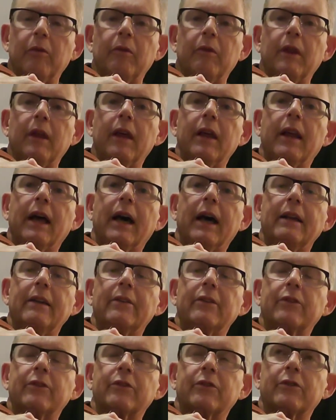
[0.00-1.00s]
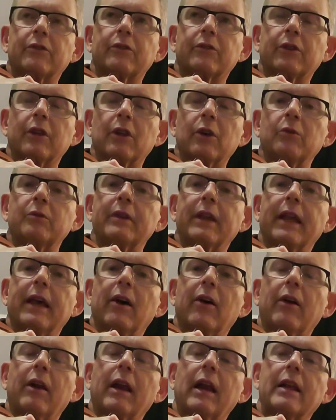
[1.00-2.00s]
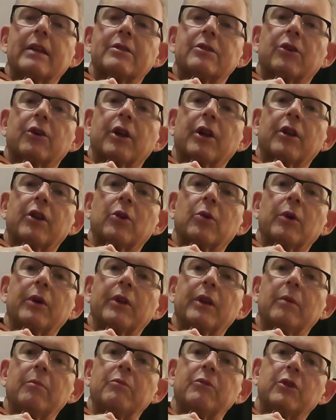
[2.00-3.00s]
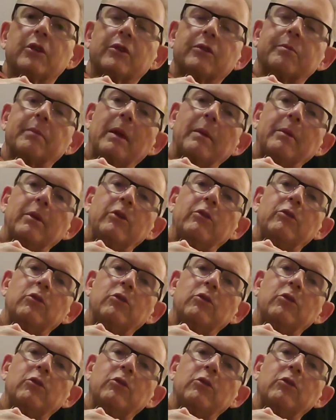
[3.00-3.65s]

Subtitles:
then I'd slowed down and I started doing them just maybe